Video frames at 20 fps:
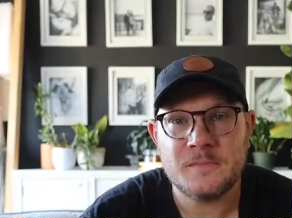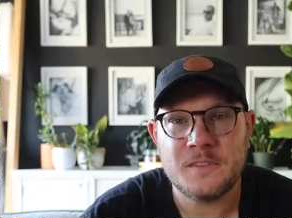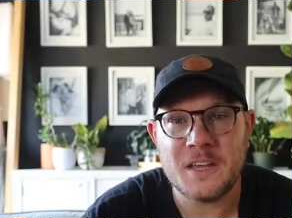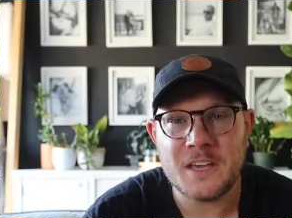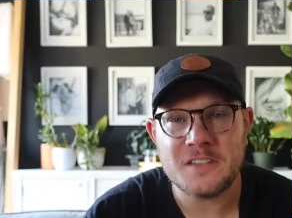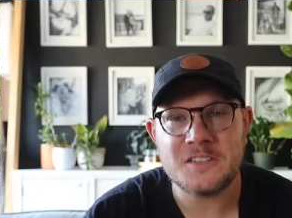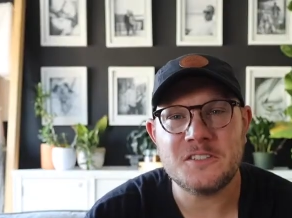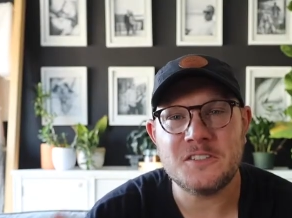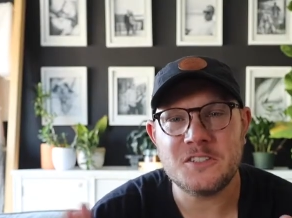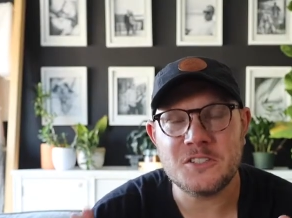
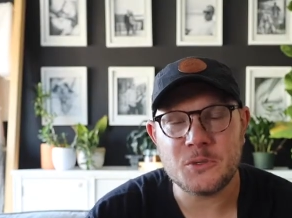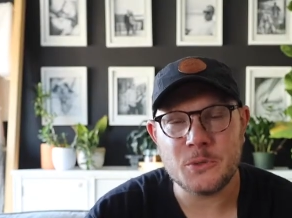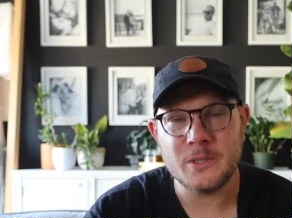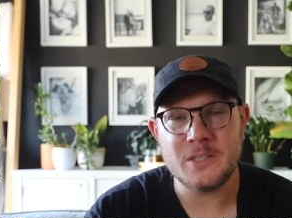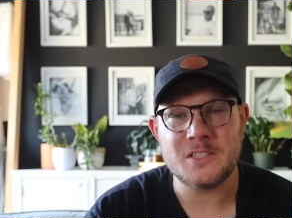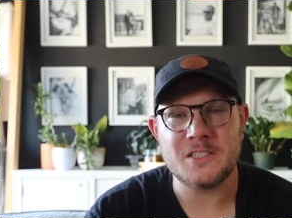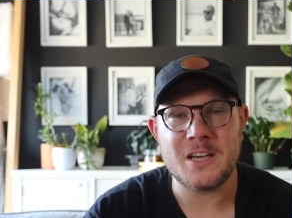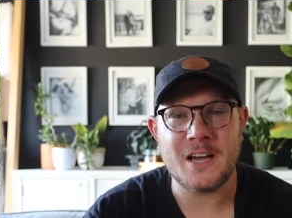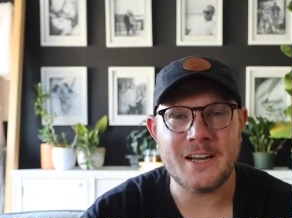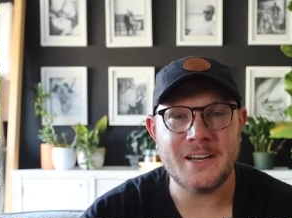Thanks to
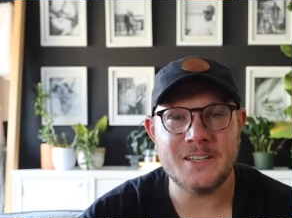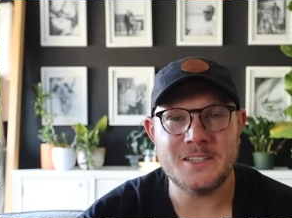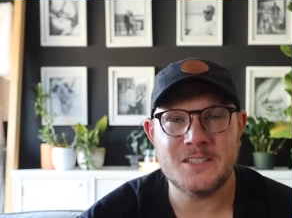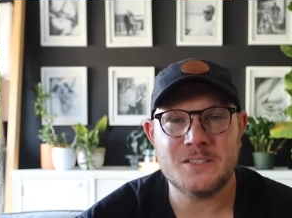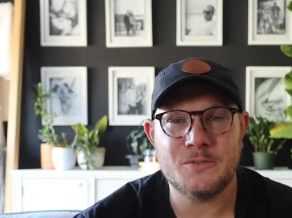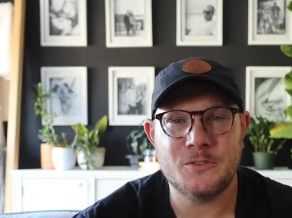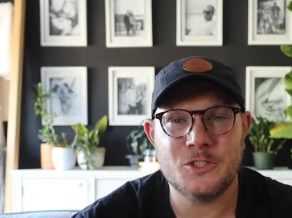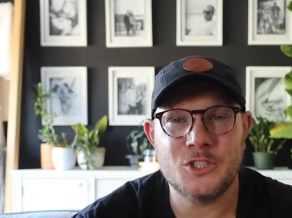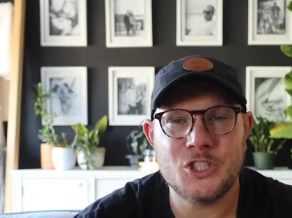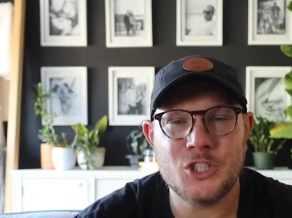Squint
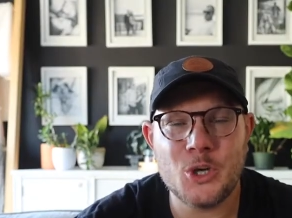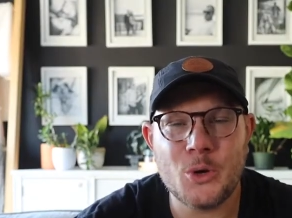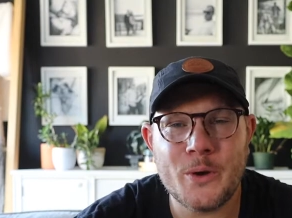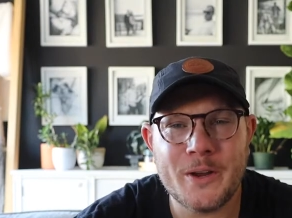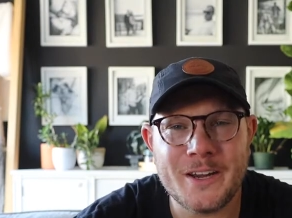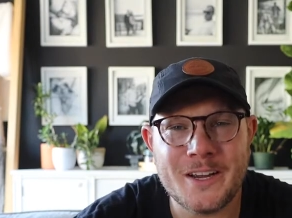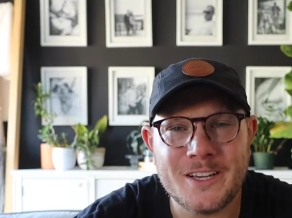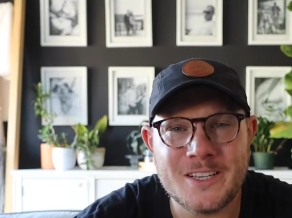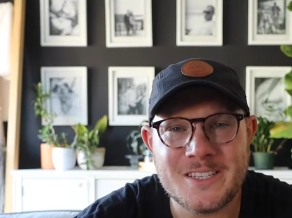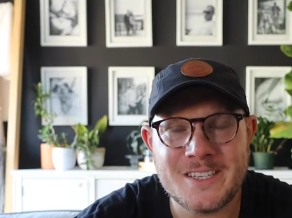Science for
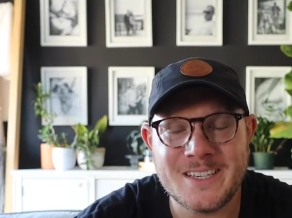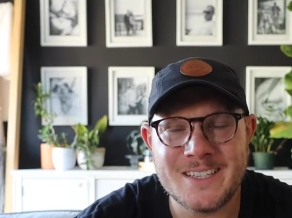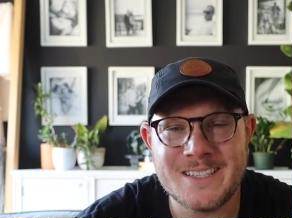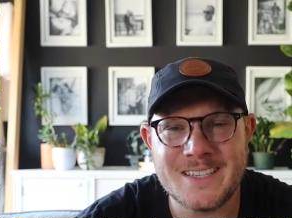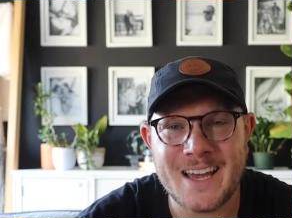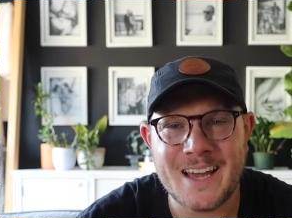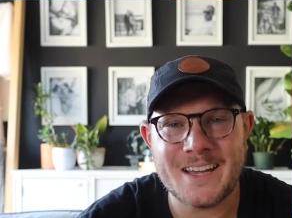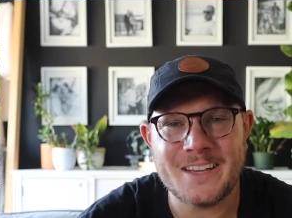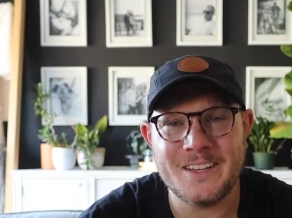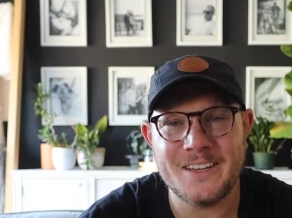showing us
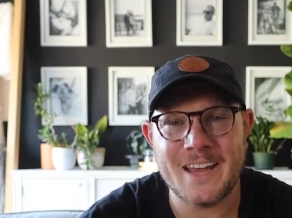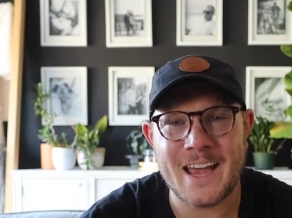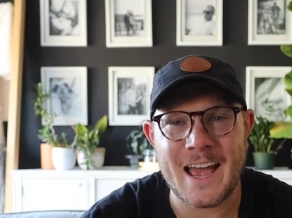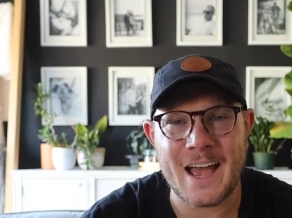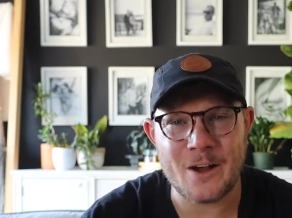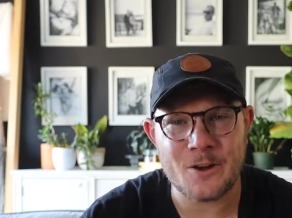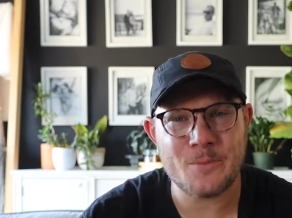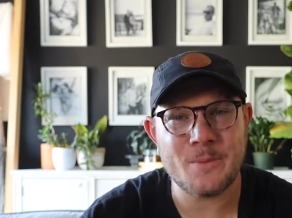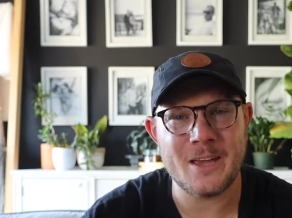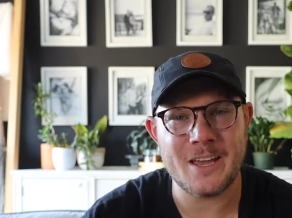exactly
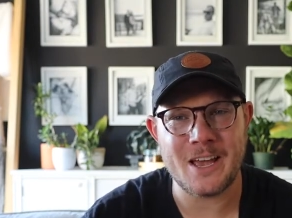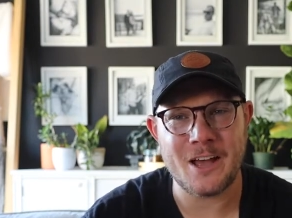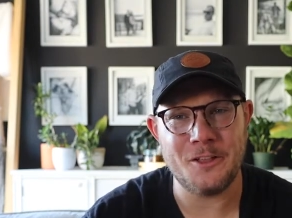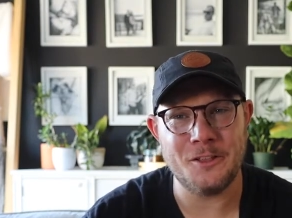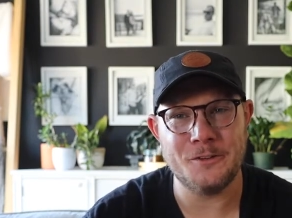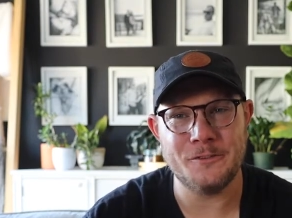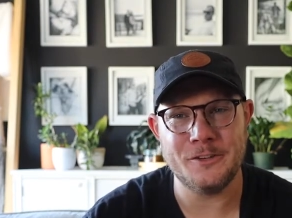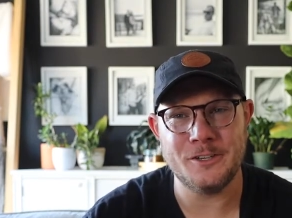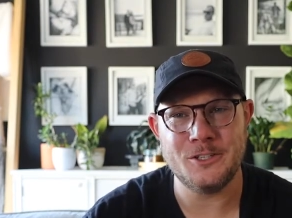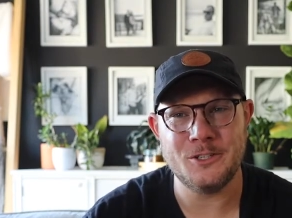how to make
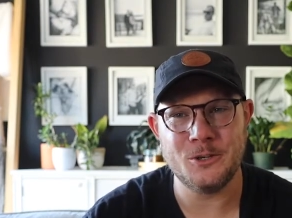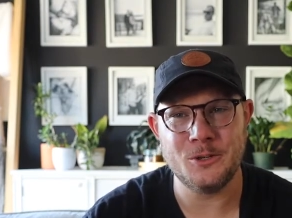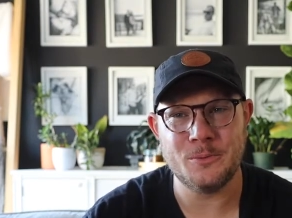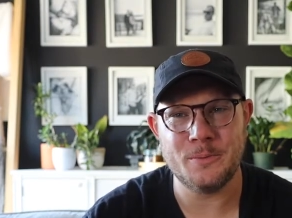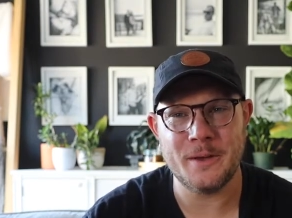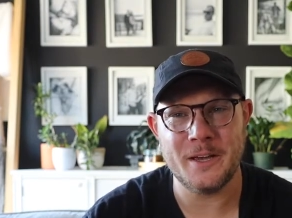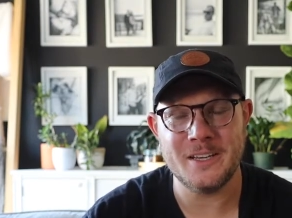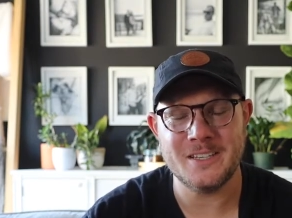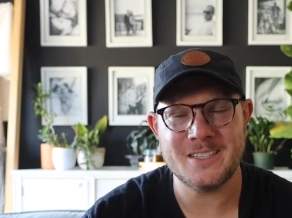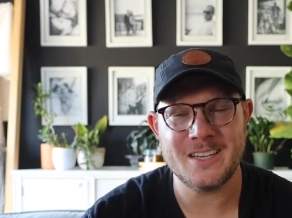elephant
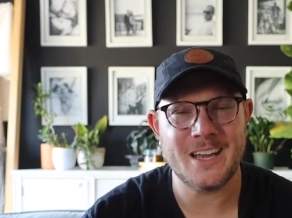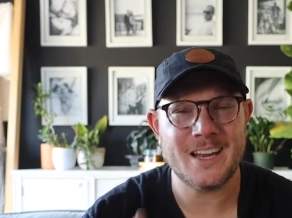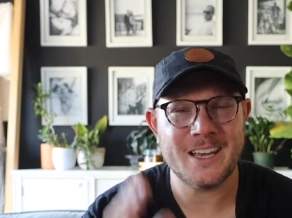toothpaste.